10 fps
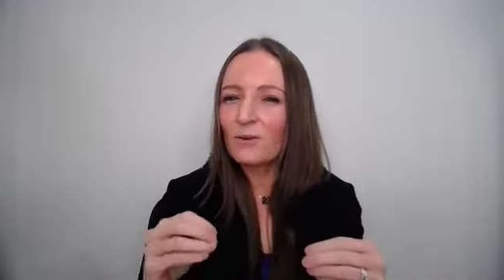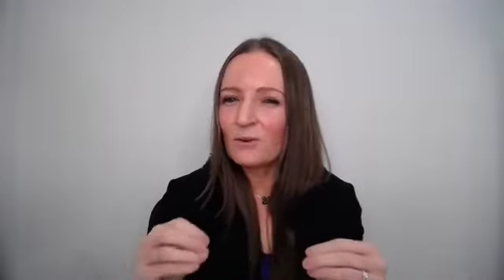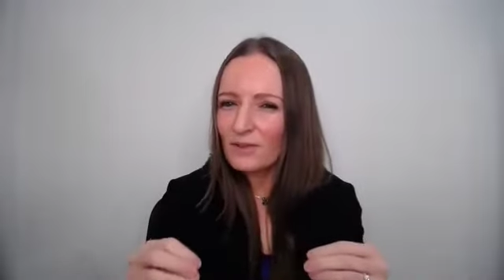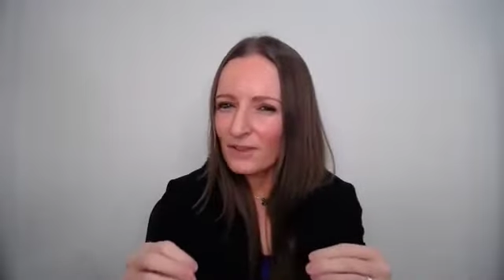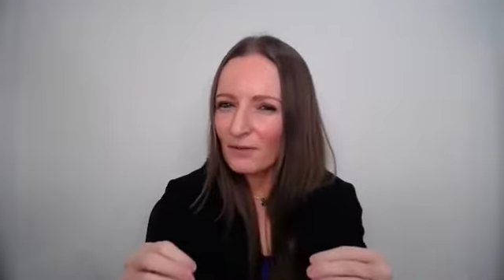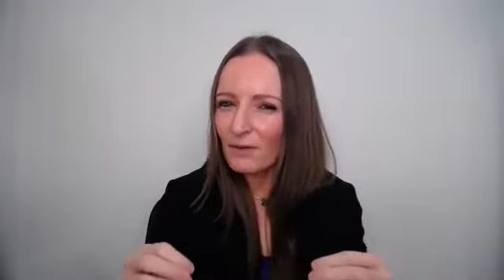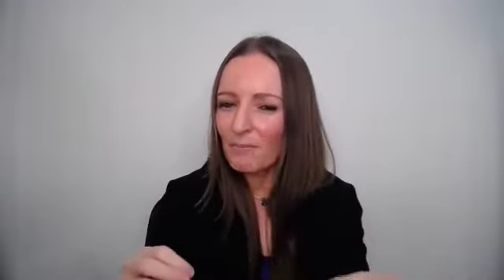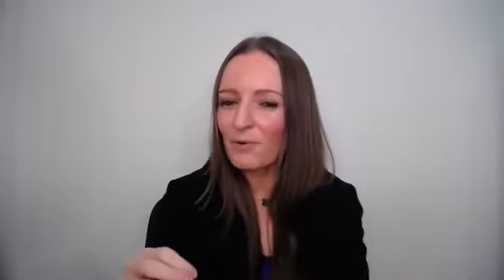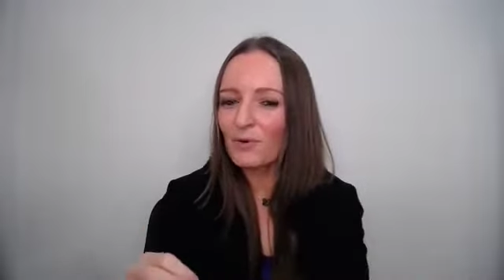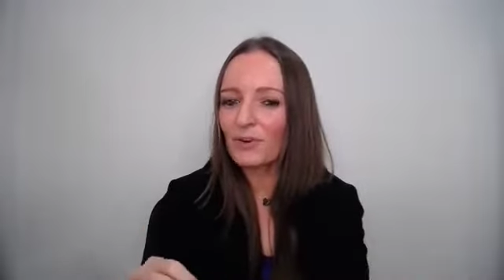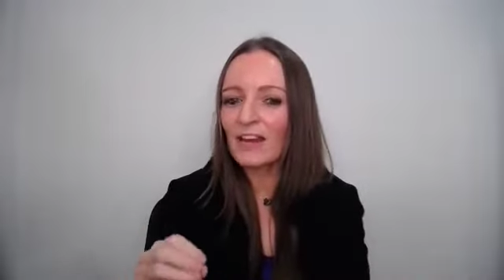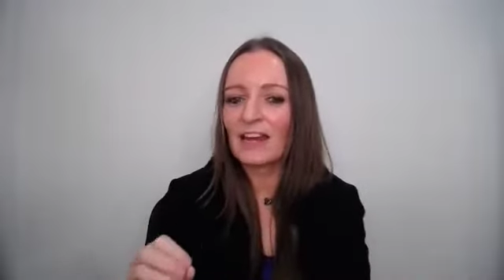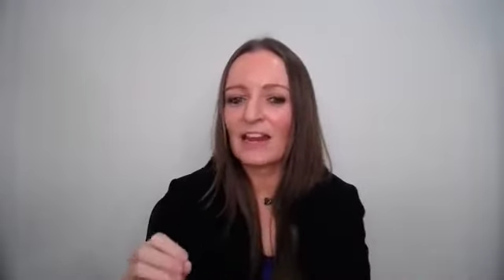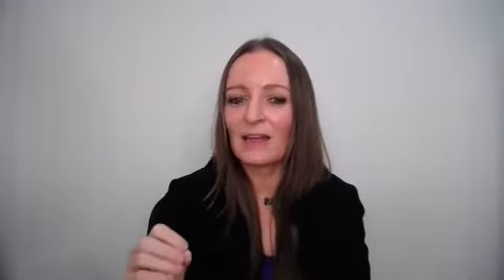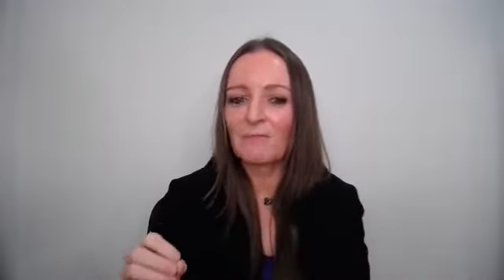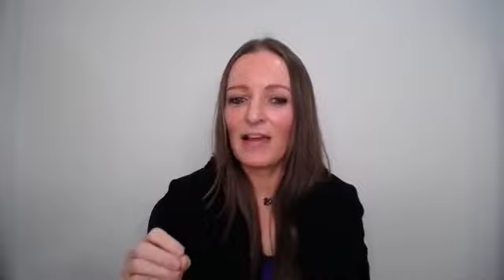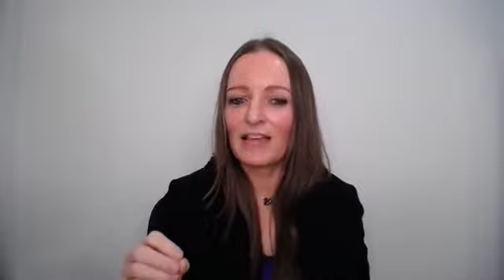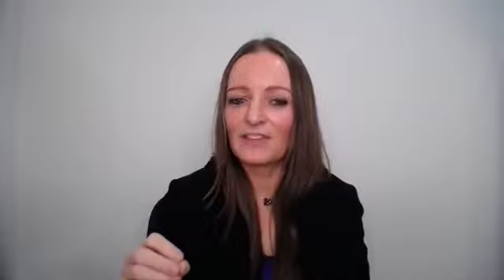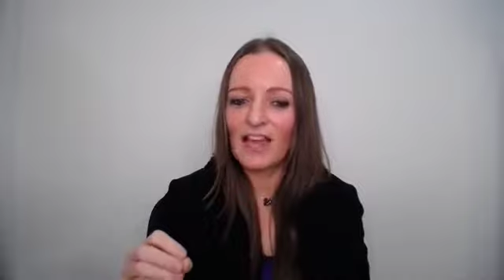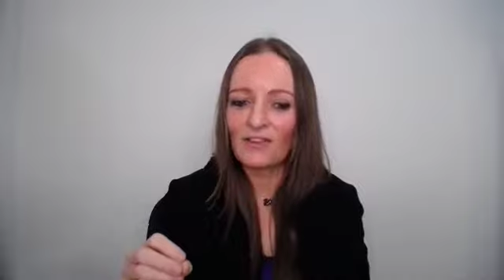also important in
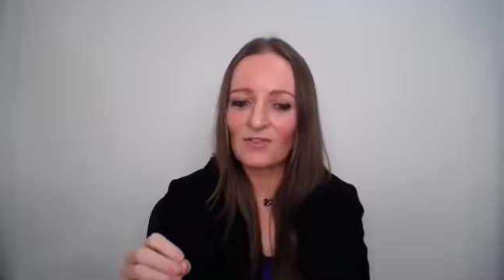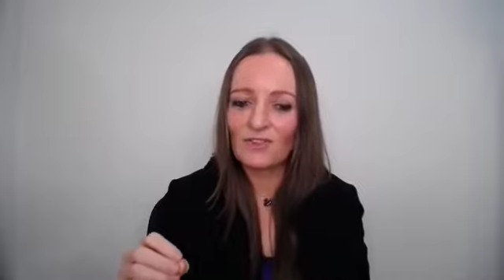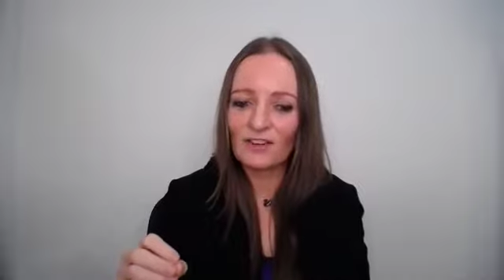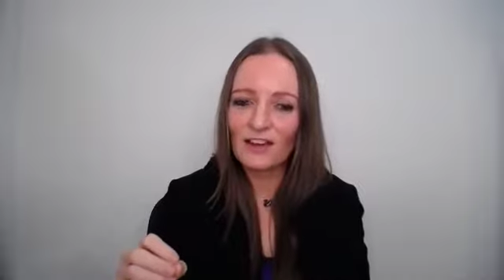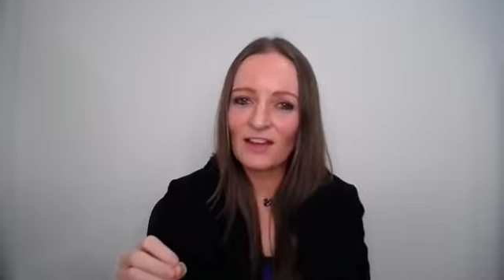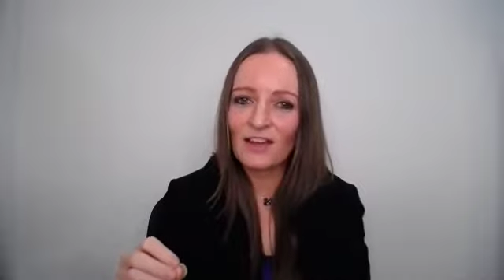implantation.